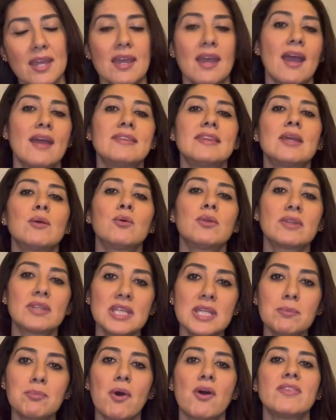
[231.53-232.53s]
And they will
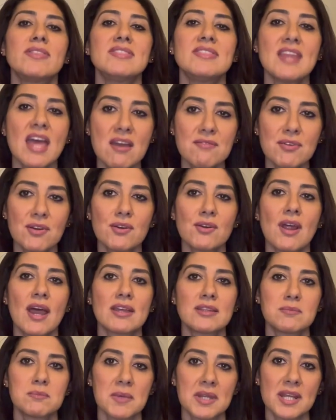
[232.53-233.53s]
keep on never
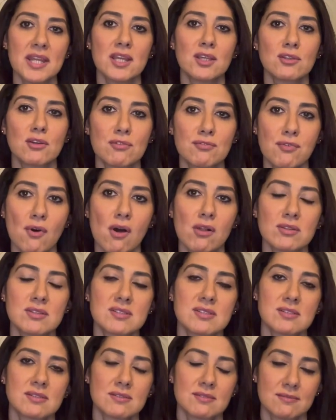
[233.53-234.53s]
admitting their
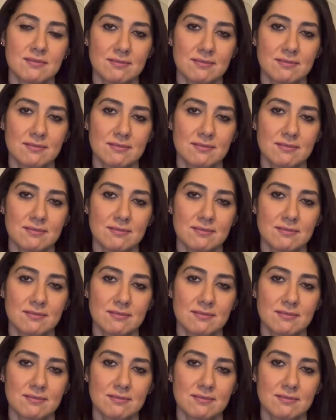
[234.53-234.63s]
faults.